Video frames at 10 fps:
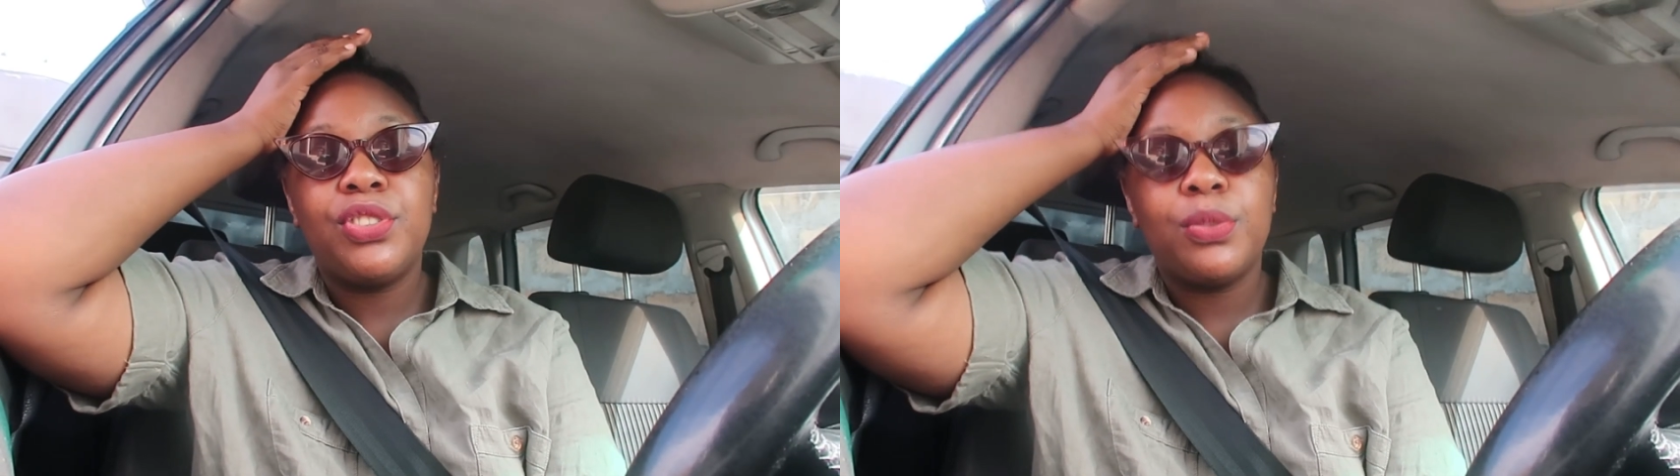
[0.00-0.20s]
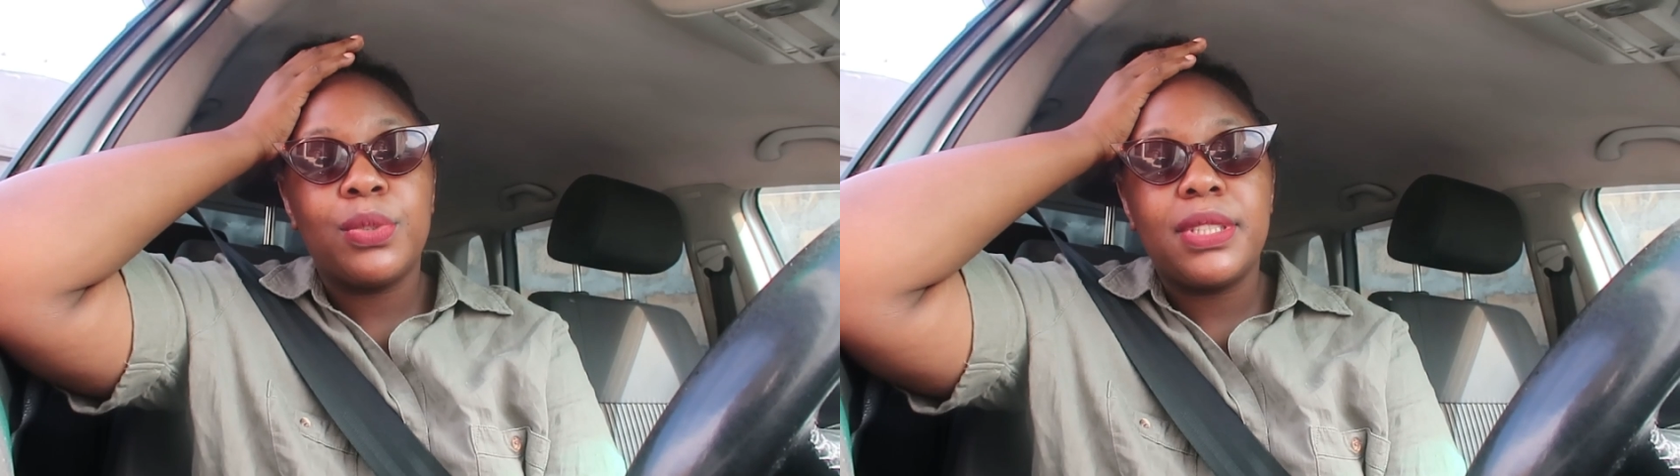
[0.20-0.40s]
and
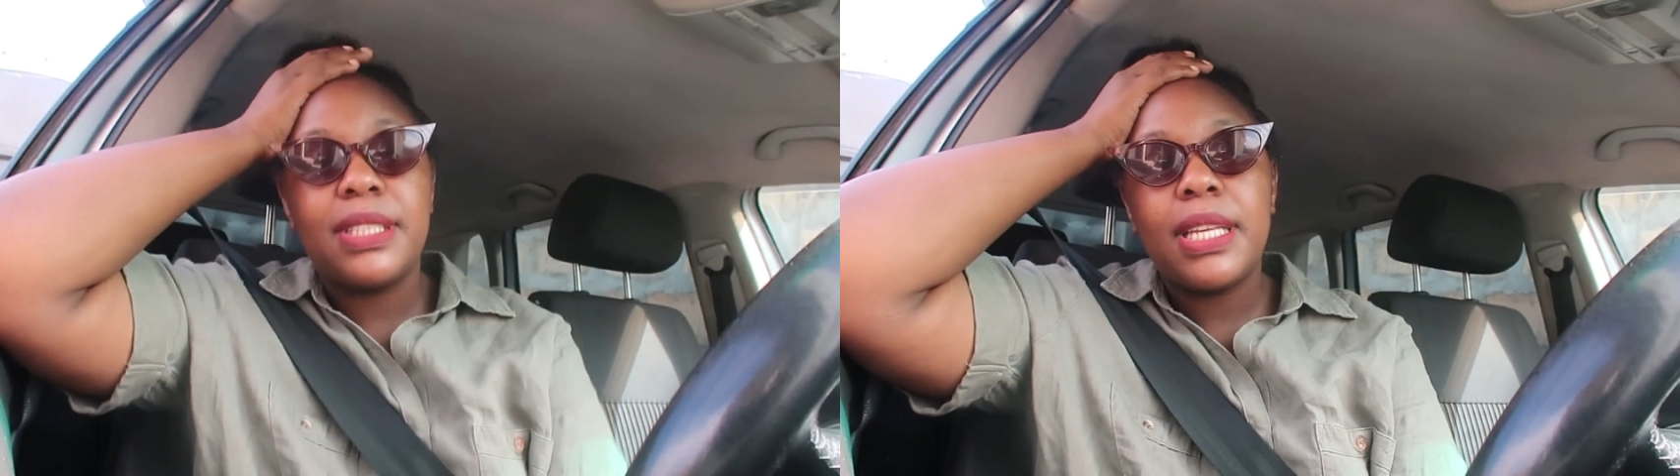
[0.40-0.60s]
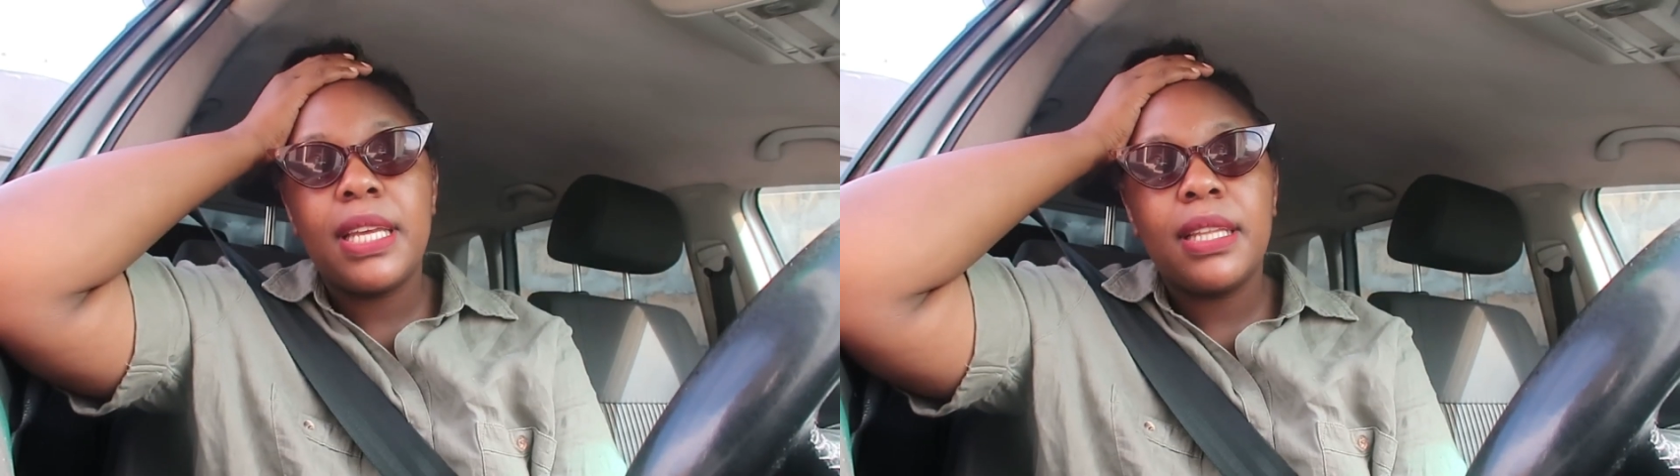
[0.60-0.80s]
she was
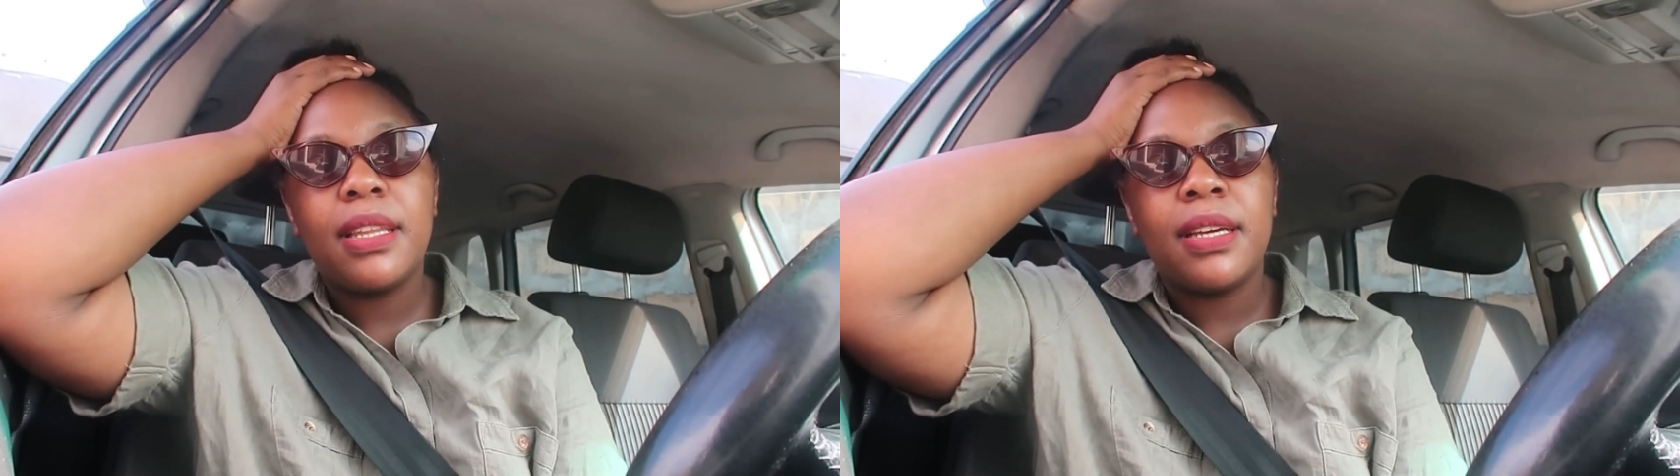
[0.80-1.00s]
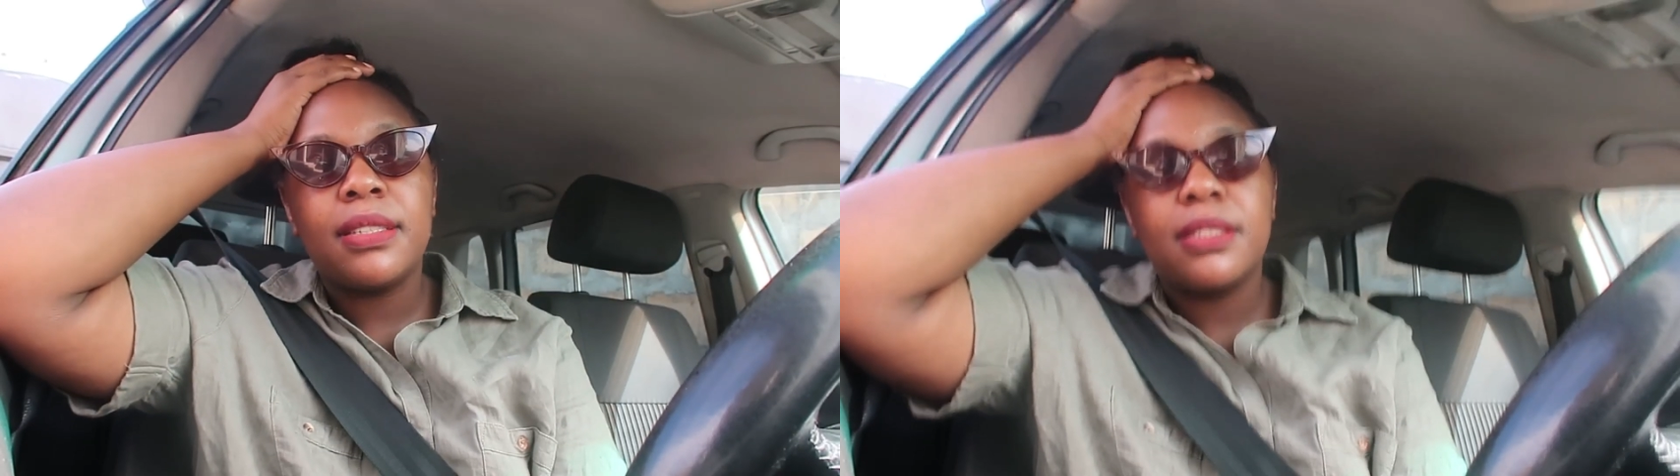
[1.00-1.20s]

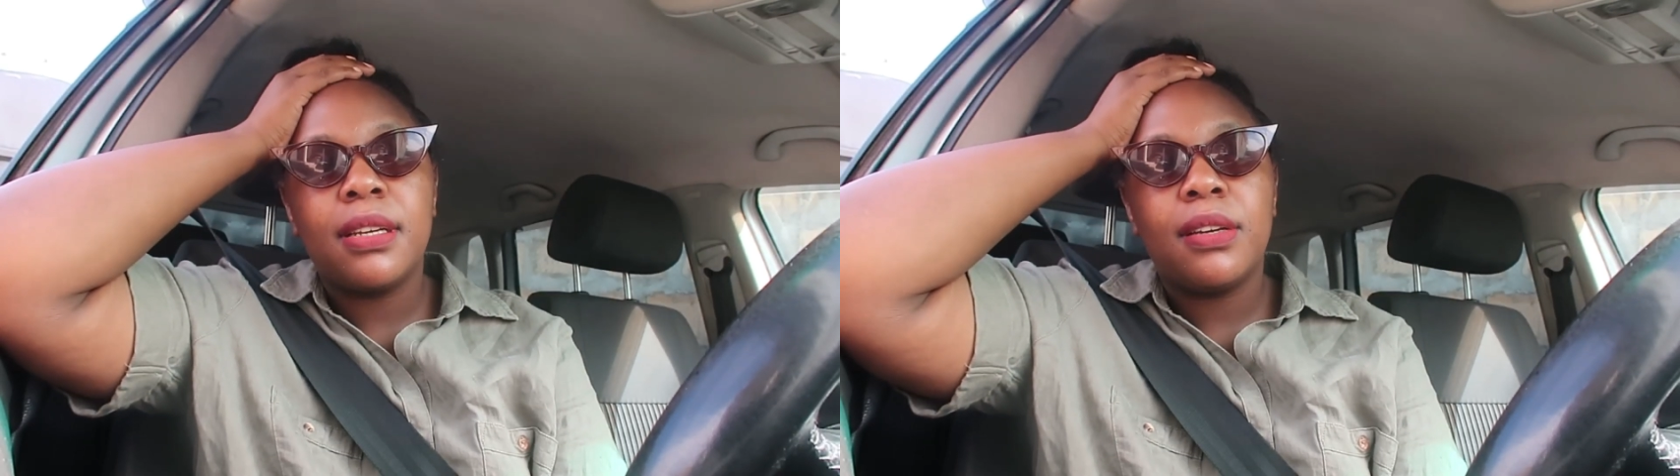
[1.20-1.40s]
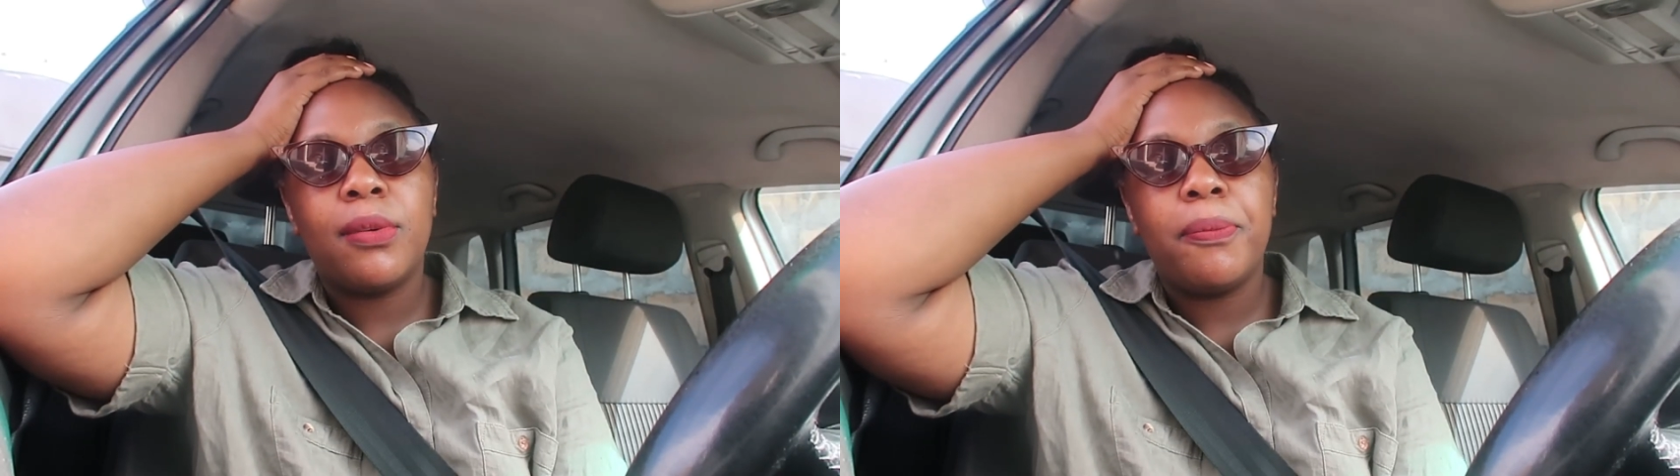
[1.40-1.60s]
saying
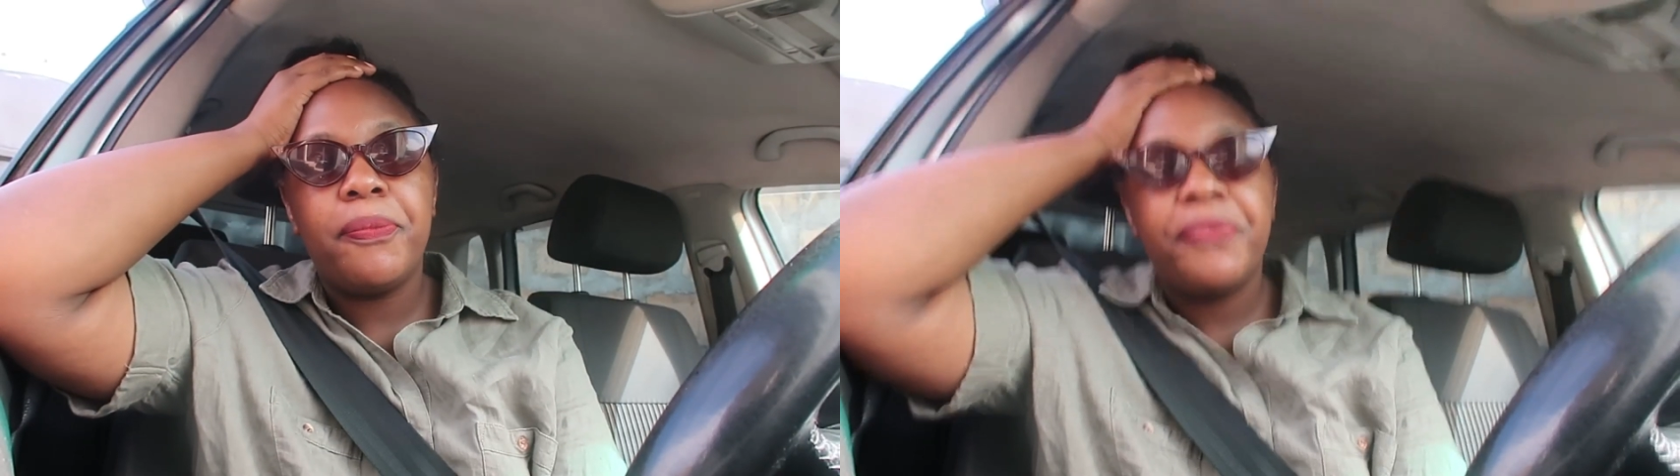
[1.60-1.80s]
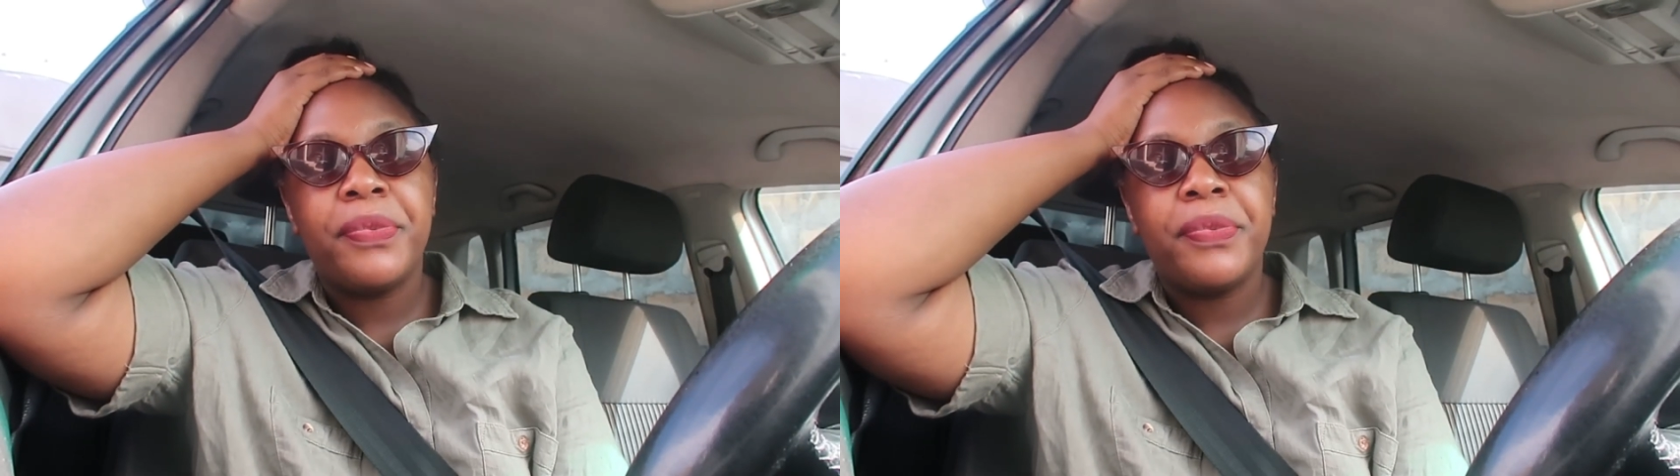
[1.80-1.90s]
that